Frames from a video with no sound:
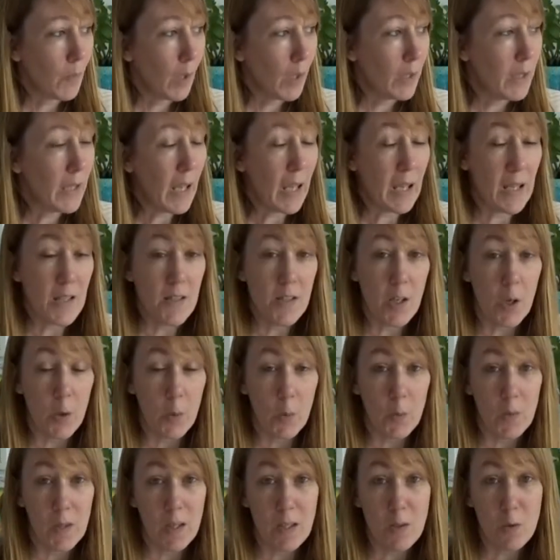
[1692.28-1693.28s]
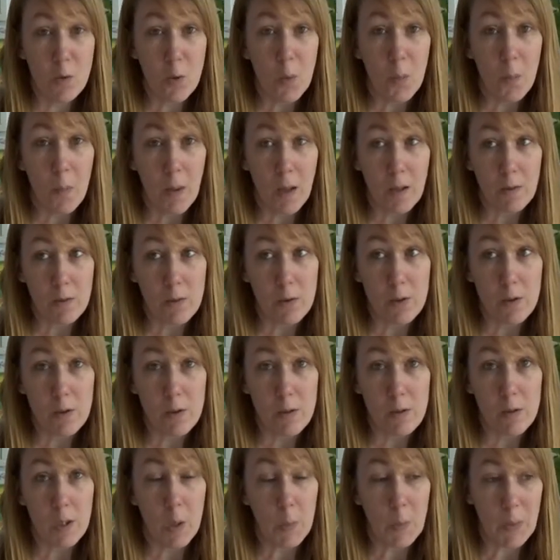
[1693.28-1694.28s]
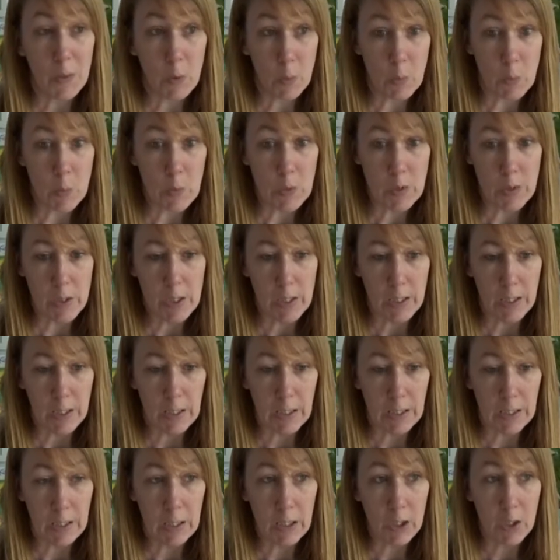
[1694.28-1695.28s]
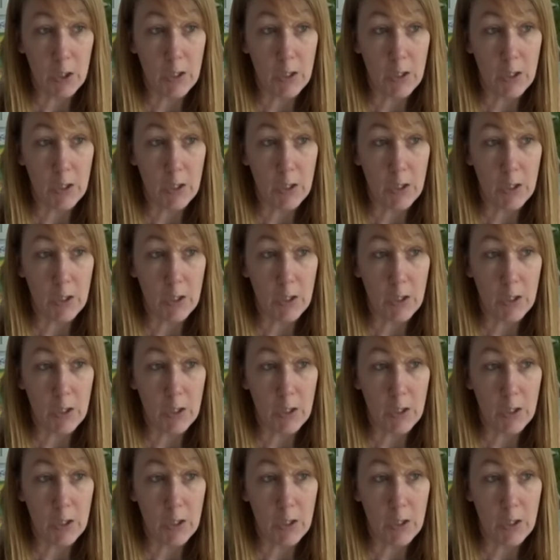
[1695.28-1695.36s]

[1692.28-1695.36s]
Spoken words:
Yeah, so there's not much going on today.